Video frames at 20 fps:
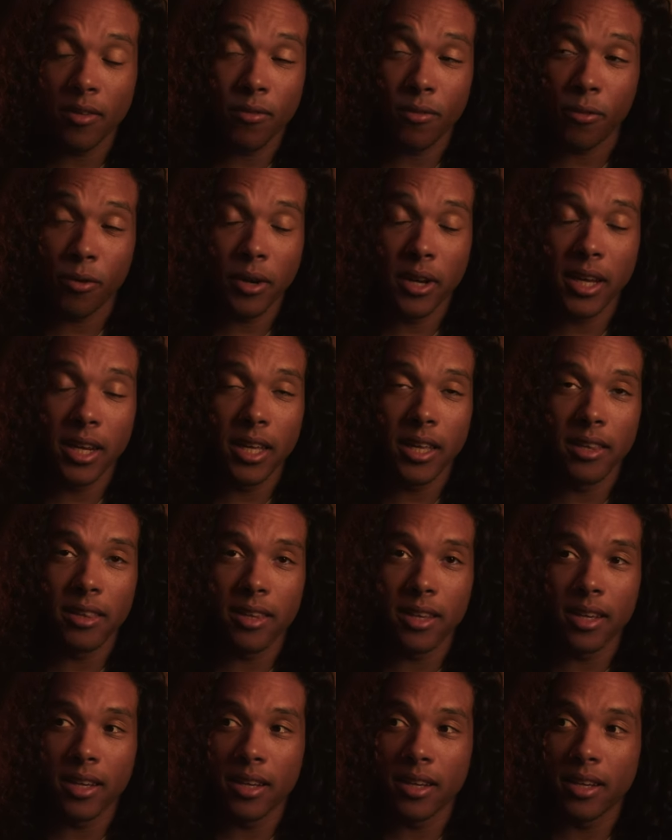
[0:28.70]
for
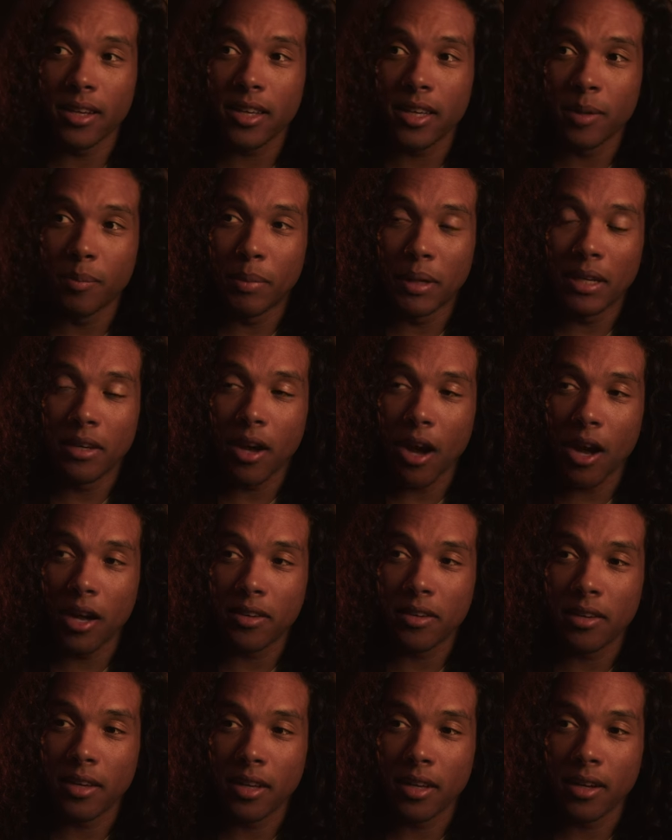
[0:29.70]
anything can be
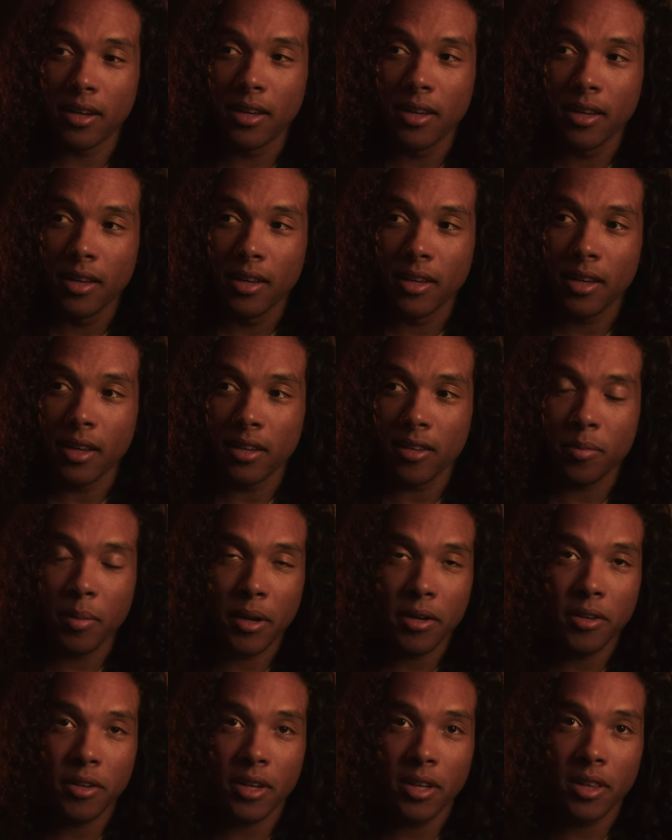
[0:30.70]
daunting,
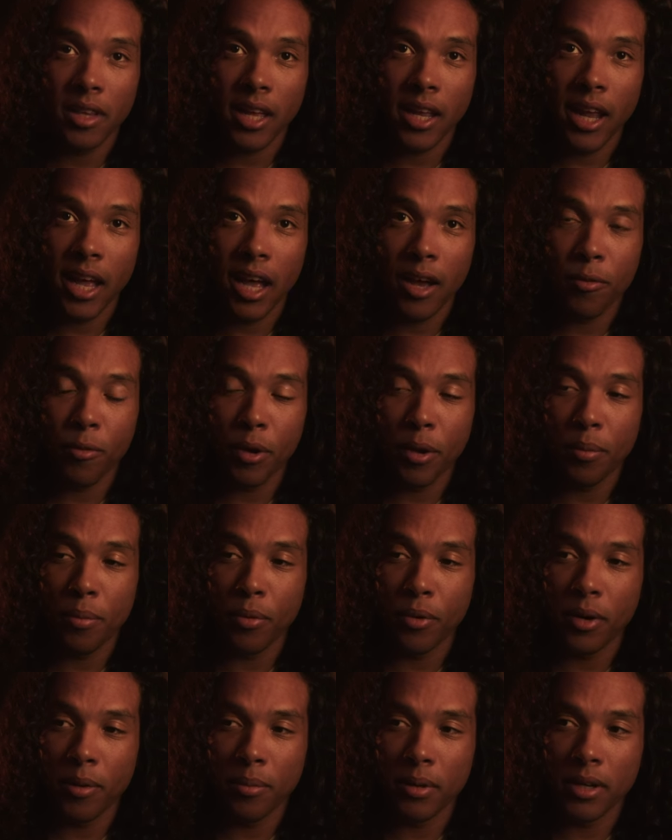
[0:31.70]
especially in that halfway
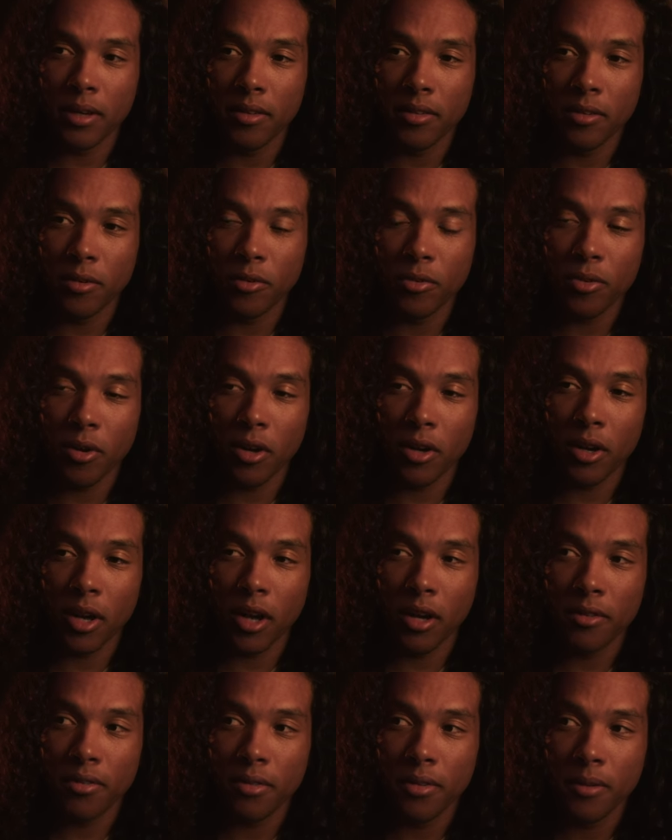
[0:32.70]
point, because you start
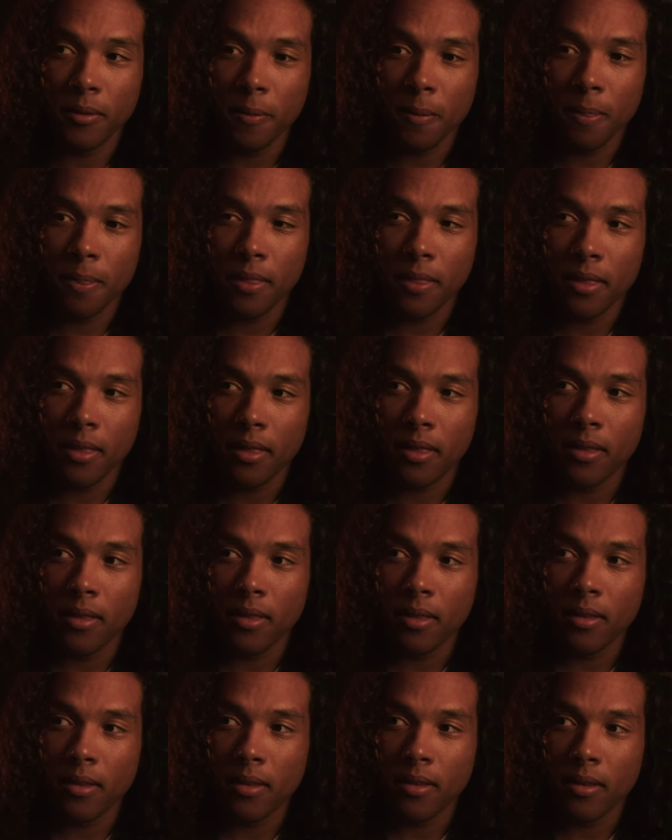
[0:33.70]
off
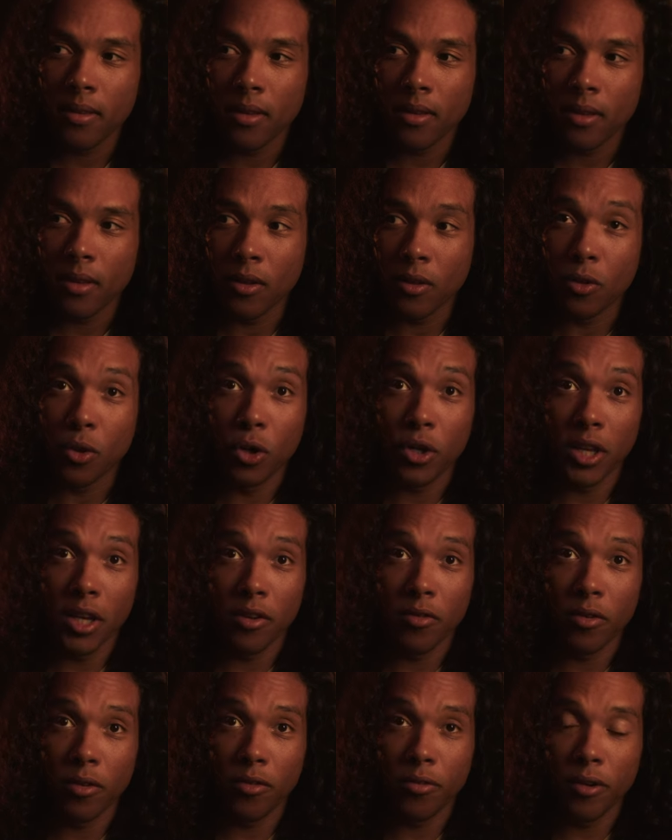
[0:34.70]

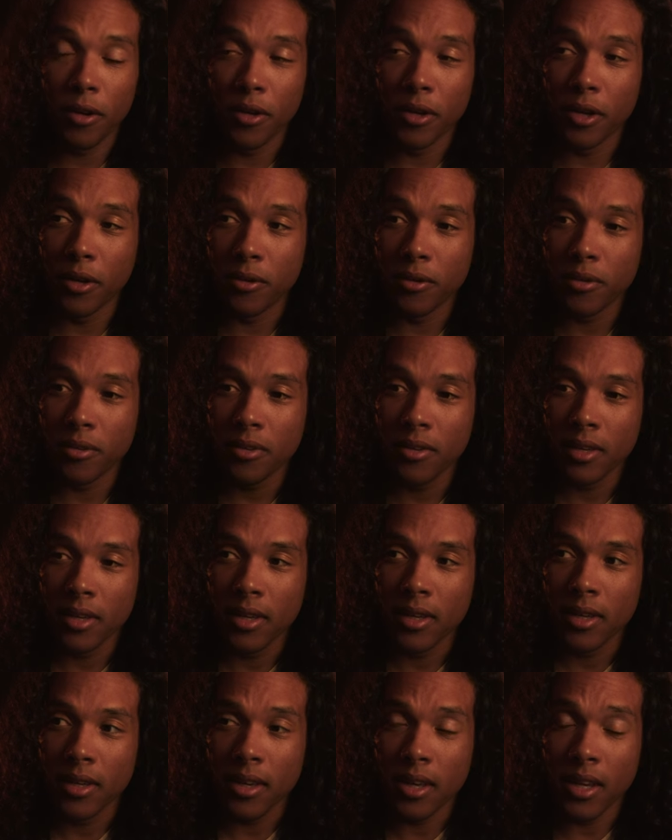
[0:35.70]
looking for photos,
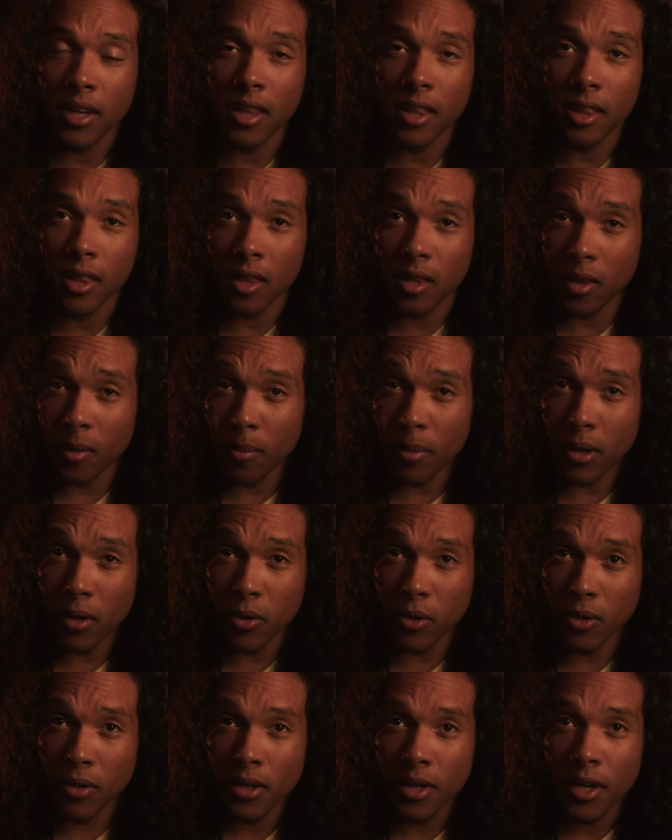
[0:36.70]
and then in the
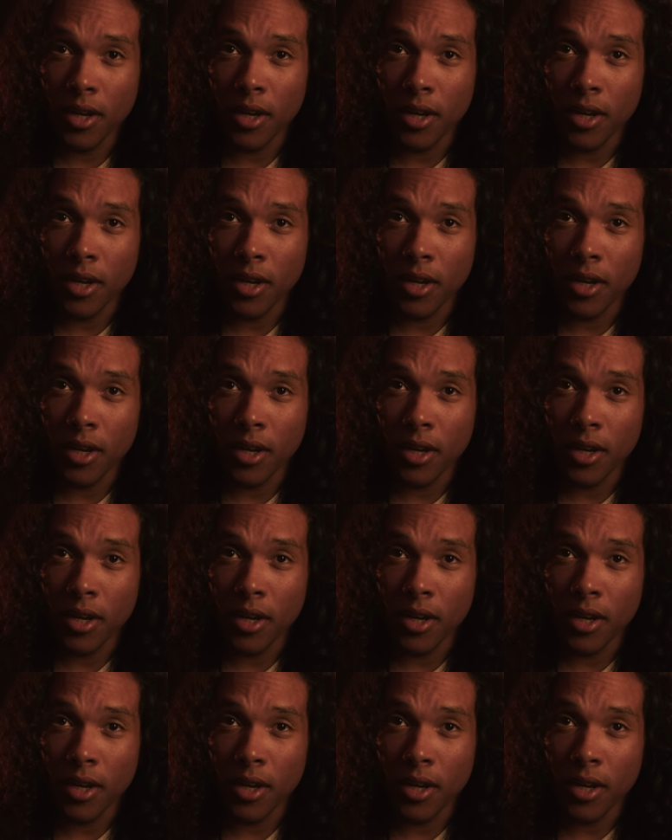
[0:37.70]
middle